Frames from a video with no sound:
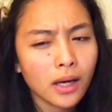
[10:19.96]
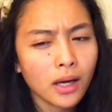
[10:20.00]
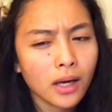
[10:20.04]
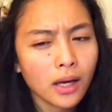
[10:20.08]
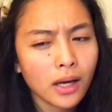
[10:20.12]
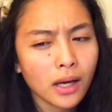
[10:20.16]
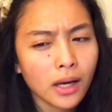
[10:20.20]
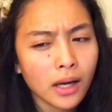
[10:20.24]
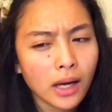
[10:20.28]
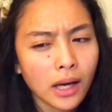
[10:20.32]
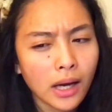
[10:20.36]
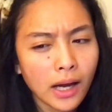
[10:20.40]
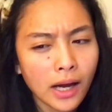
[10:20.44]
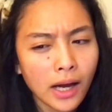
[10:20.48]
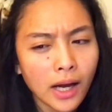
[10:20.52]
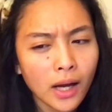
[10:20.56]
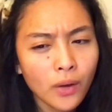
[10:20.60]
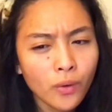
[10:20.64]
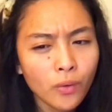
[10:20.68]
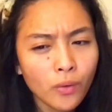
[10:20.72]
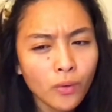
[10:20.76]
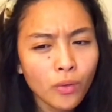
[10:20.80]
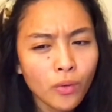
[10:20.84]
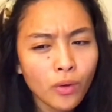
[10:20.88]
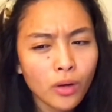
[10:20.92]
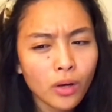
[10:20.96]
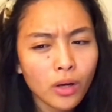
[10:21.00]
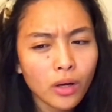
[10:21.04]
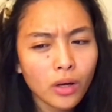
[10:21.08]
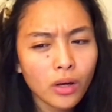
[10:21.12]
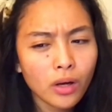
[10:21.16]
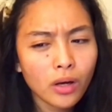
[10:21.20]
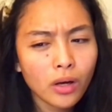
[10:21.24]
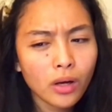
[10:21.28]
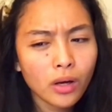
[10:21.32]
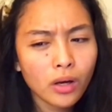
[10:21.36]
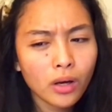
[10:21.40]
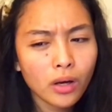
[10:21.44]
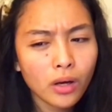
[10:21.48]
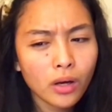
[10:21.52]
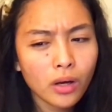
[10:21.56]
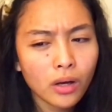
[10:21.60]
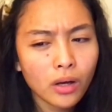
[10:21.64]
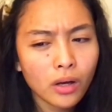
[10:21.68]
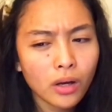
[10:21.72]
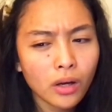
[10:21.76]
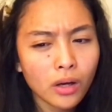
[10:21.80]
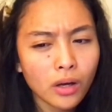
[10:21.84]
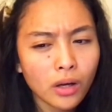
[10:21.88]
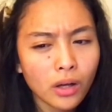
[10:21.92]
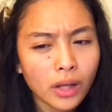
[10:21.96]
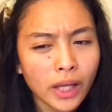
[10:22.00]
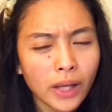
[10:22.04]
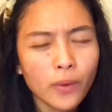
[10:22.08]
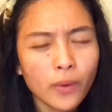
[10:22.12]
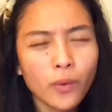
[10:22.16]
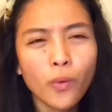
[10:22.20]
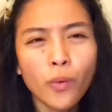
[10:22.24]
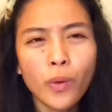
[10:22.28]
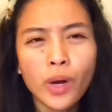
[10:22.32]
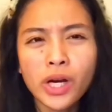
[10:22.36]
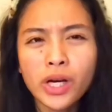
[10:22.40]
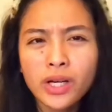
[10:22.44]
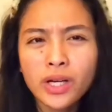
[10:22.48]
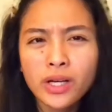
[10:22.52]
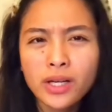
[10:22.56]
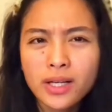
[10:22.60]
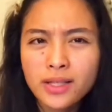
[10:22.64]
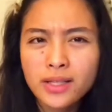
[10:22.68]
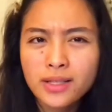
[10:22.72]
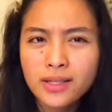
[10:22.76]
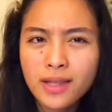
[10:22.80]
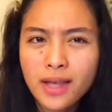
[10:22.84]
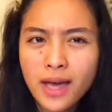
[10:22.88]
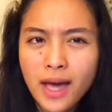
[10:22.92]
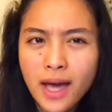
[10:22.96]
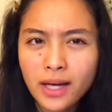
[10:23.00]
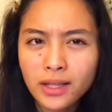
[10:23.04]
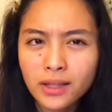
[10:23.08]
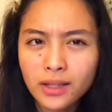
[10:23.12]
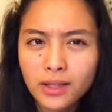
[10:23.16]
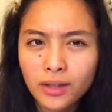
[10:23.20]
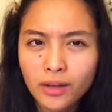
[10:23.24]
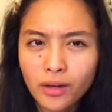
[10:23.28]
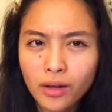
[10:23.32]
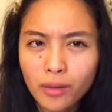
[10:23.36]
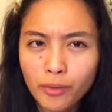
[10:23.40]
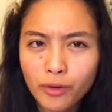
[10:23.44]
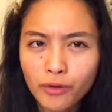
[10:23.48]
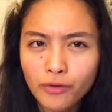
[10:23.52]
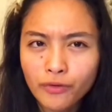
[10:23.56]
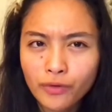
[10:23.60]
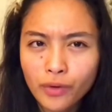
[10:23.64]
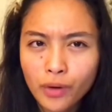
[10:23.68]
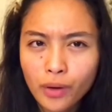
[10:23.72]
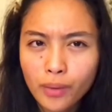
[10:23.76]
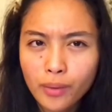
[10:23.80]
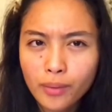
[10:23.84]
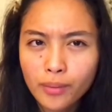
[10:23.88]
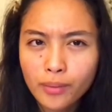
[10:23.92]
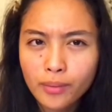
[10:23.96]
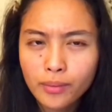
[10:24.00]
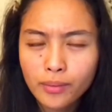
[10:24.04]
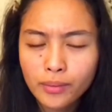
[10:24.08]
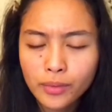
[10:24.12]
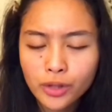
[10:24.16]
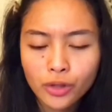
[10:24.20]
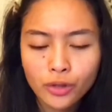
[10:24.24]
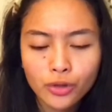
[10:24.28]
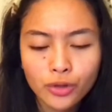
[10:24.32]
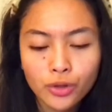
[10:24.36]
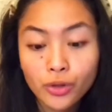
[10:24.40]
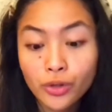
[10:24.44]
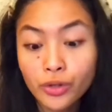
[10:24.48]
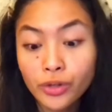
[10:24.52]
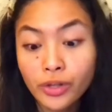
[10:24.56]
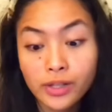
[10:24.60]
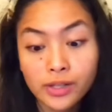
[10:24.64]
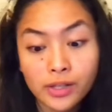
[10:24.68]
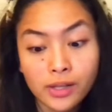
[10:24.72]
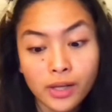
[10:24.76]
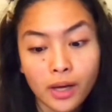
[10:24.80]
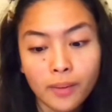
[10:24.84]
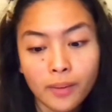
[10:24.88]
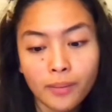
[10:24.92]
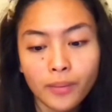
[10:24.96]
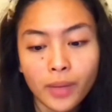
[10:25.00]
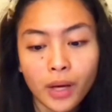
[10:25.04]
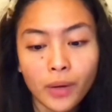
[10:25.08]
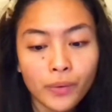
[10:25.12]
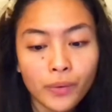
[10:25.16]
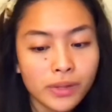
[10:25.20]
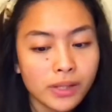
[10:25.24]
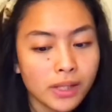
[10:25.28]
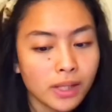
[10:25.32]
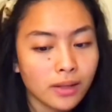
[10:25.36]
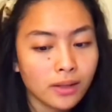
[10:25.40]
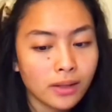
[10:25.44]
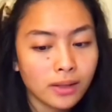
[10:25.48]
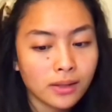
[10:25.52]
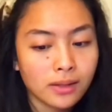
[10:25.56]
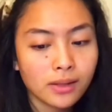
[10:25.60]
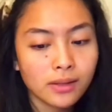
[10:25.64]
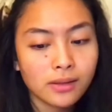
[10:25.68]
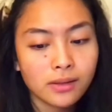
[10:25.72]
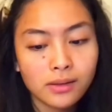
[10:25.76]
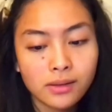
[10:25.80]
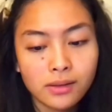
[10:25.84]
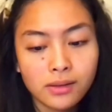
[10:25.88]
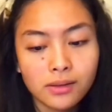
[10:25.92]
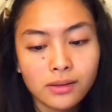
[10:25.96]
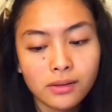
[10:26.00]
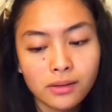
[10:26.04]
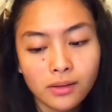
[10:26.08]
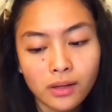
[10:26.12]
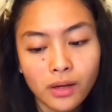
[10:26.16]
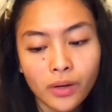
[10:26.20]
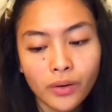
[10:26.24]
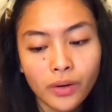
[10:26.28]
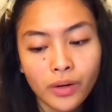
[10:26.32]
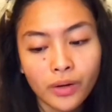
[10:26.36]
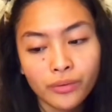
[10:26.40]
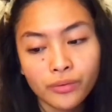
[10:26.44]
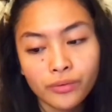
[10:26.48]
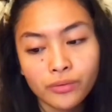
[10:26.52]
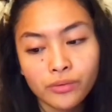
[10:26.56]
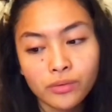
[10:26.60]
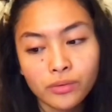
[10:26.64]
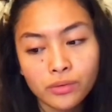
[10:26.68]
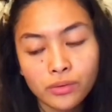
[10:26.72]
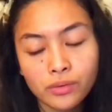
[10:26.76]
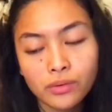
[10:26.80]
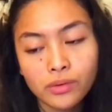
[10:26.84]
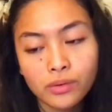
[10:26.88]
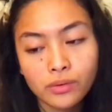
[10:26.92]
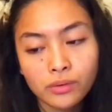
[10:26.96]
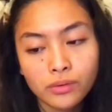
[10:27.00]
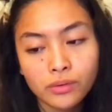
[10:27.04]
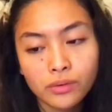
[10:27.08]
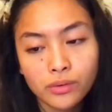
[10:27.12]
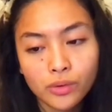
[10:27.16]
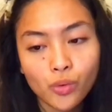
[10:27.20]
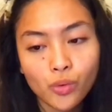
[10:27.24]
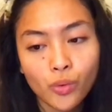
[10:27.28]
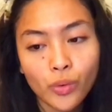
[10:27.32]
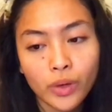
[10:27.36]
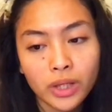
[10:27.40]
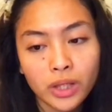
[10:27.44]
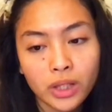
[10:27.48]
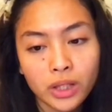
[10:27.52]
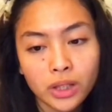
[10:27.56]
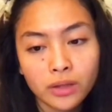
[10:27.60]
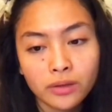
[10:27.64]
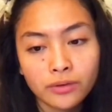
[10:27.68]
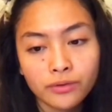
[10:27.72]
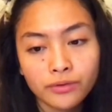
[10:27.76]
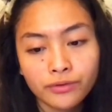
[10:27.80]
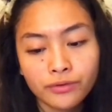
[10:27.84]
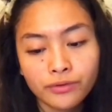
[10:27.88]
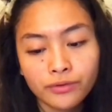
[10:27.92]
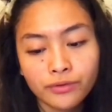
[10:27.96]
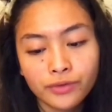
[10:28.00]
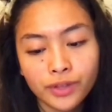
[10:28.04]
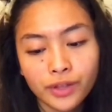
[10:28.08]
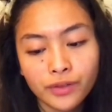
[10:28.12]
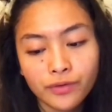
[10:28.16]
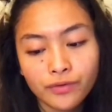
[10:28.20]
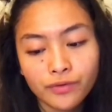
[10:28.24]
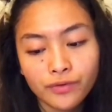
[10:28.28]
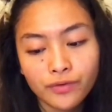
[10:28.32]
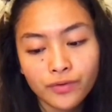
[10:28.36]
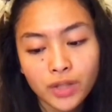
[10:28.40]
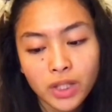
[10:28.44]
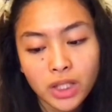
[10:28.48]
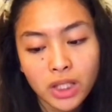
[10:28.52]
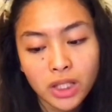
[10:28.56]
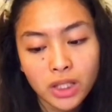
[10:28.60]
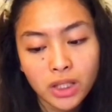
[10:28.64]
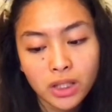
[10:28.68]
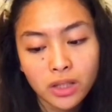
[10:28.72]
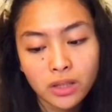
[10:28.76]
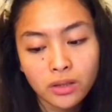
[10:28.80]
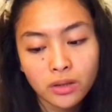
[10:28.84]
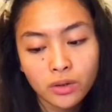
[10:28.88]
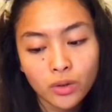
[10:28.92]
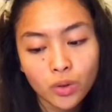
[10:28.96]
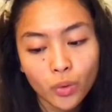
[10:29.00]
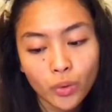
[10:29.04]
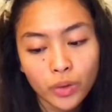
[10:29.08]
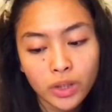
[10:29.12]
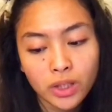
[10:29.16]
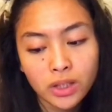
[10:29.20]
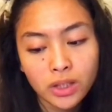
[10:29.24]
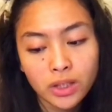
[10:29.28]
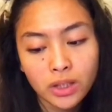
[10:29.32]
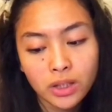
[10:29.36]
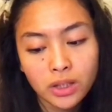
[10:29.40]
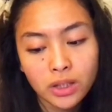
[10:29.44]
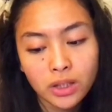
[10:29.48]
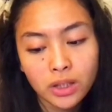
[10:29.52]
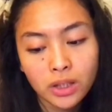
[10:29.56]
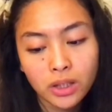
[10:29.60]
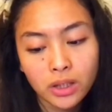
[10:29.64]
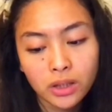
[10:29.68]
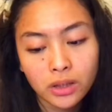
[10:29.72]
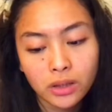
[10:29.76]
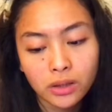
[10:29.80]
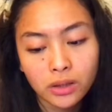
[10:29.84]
how, like, where is the acne coming from? You know, during this time, I would say this is around 2015, 2016.